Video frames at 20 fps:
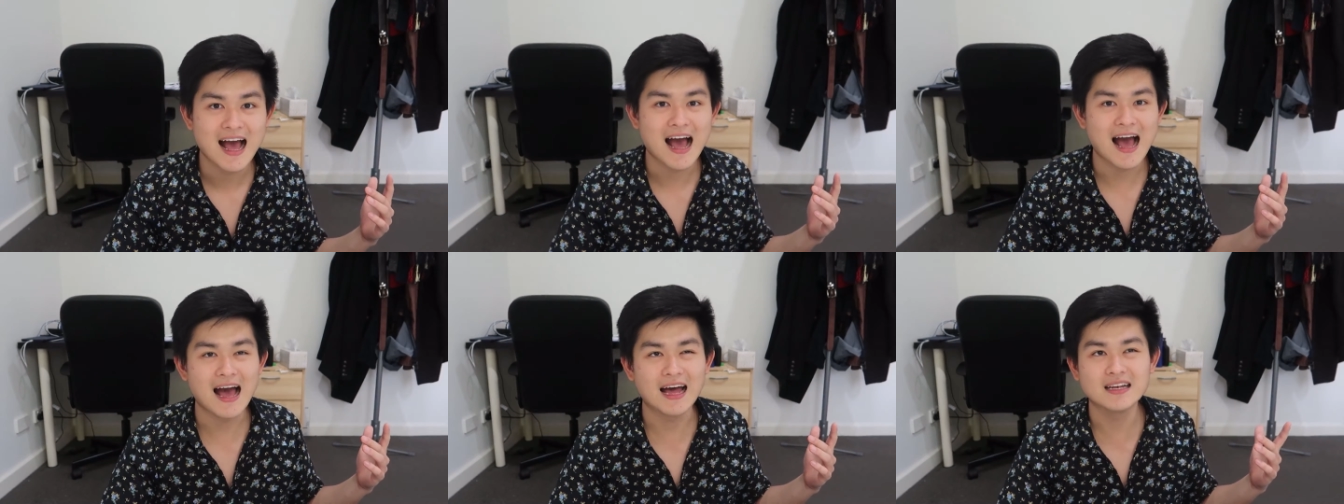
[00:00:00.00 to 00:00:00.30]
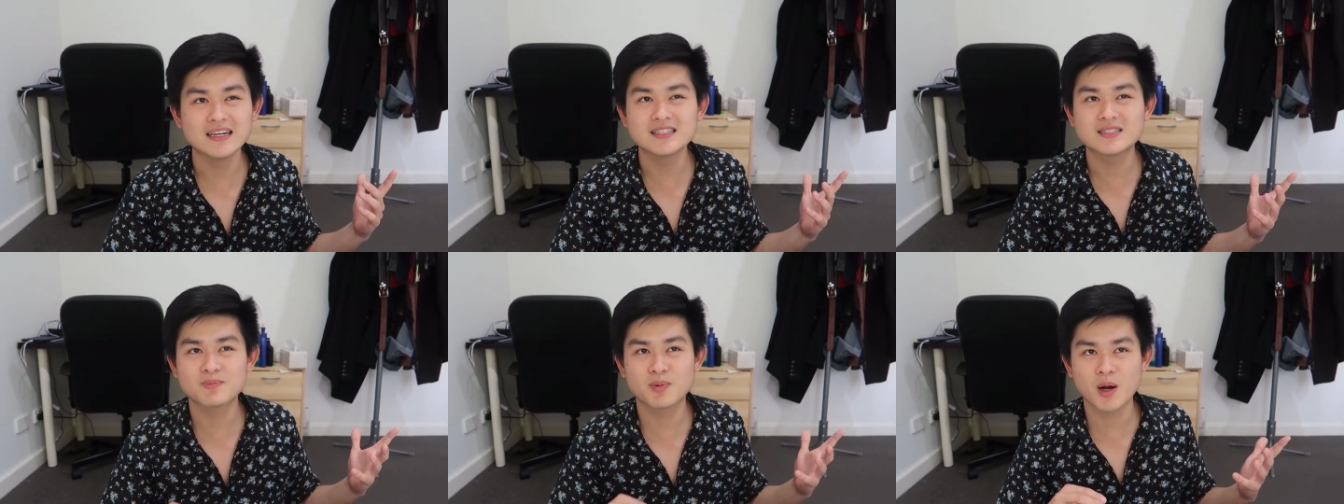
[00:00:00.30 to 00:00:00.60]

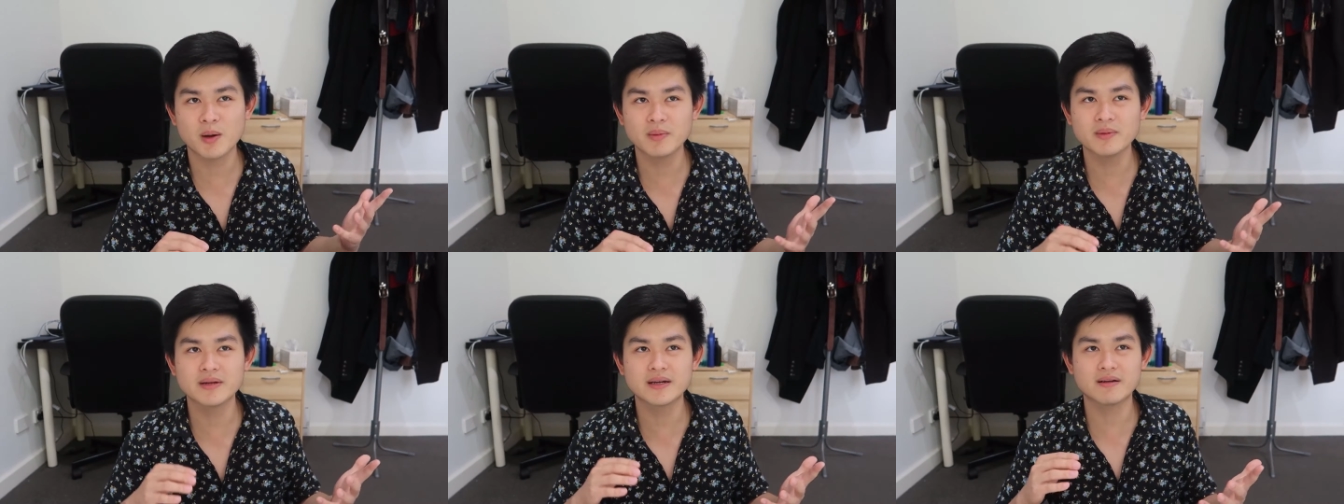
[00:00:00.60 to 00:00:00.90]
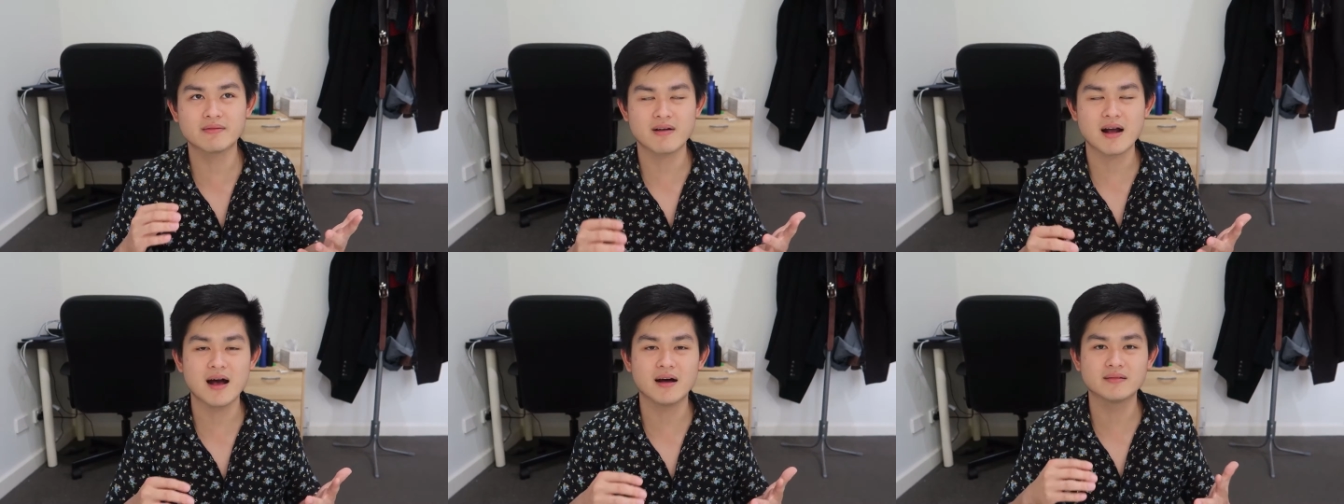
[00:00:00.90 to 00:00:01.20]
and it's probably
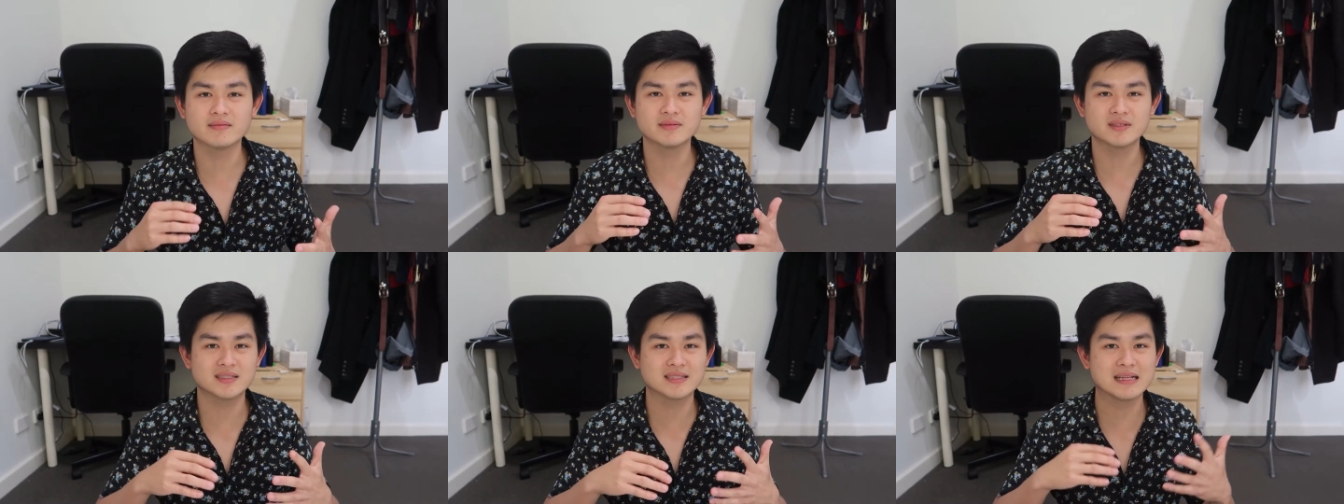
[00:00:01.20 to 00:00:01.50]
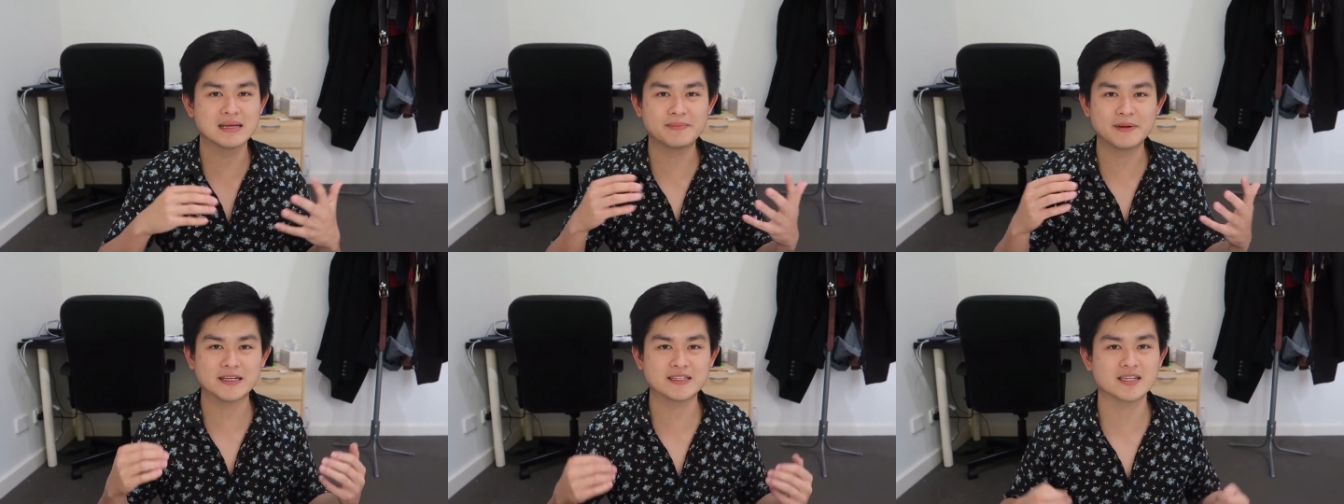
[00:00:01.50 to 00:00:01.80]
around
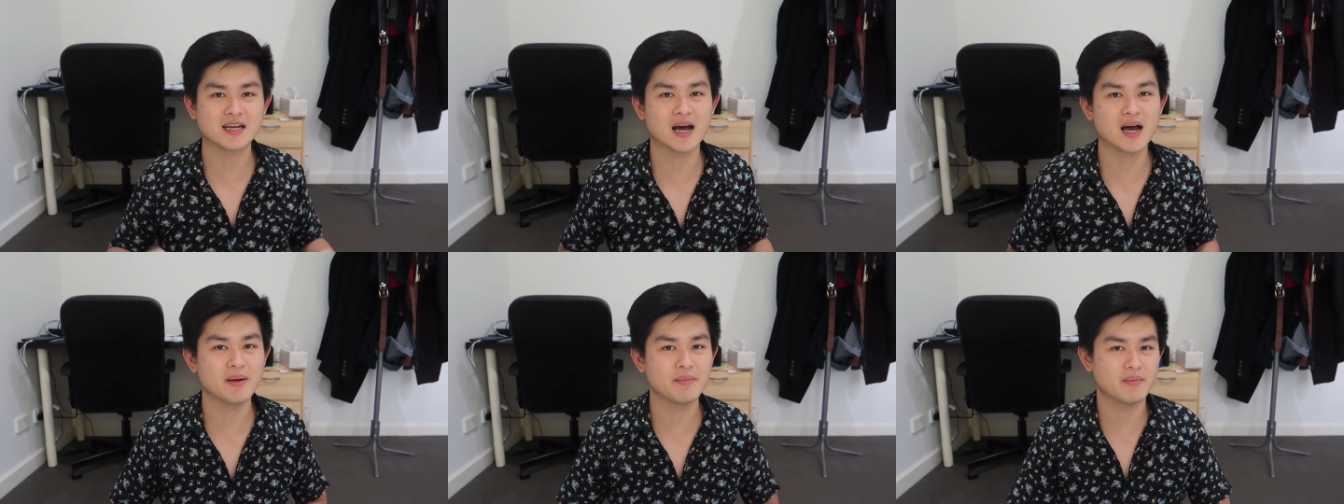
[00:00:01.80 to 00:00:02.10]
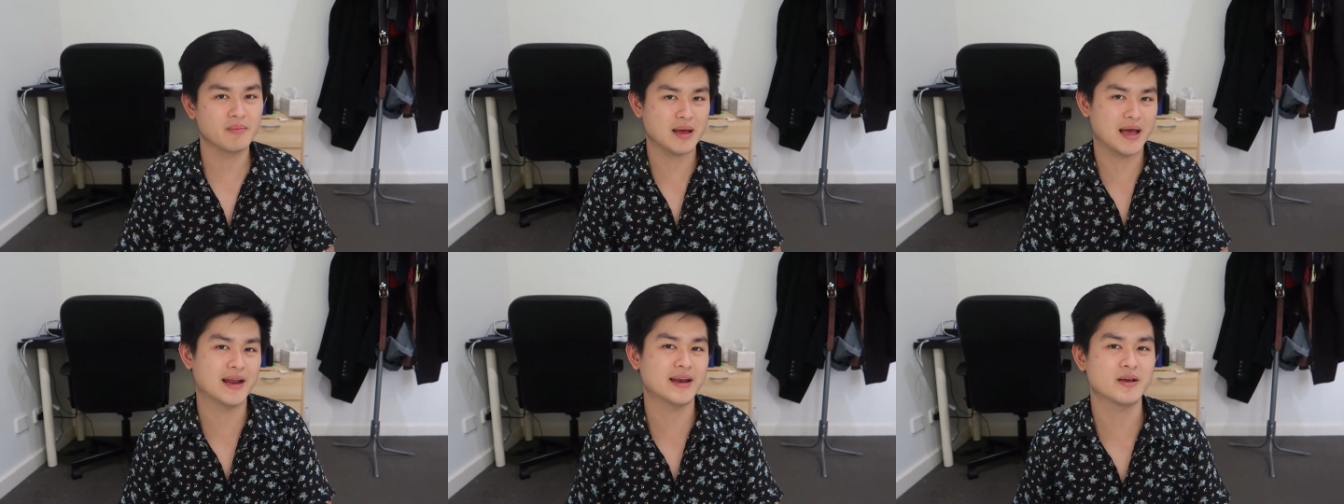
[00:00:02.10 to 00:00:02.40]
sleeping
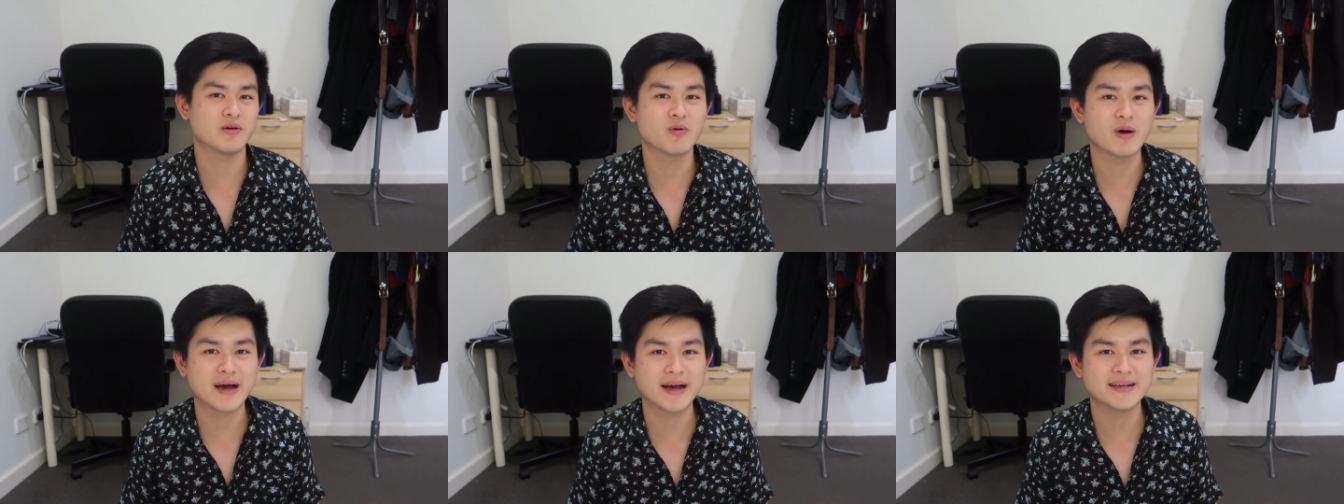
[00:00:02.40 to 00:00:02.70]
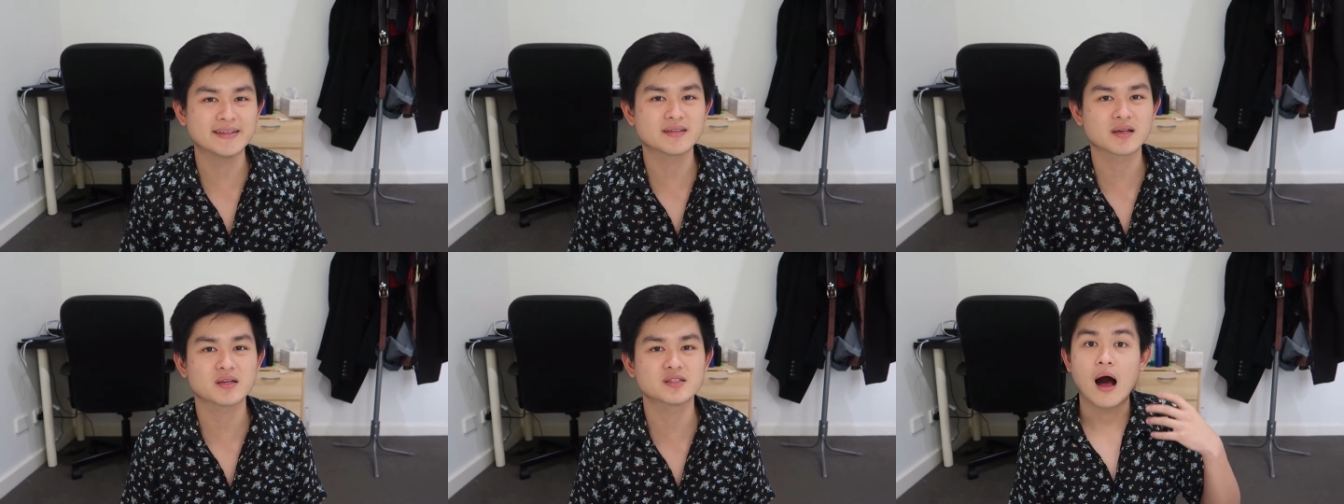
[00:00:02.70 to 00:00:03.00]
time
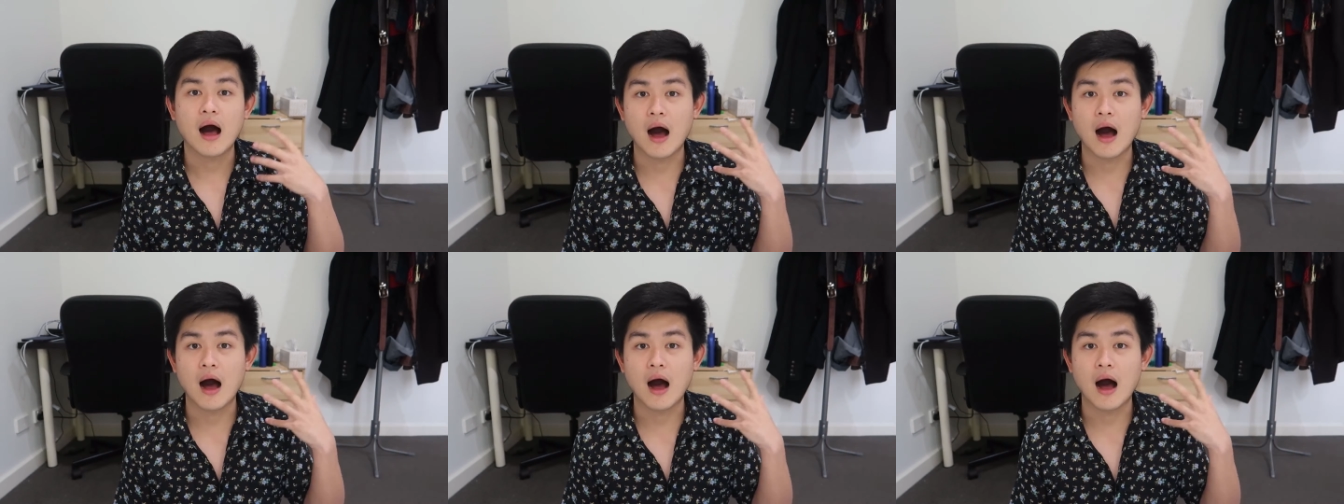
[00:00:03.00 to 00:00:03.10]
anyways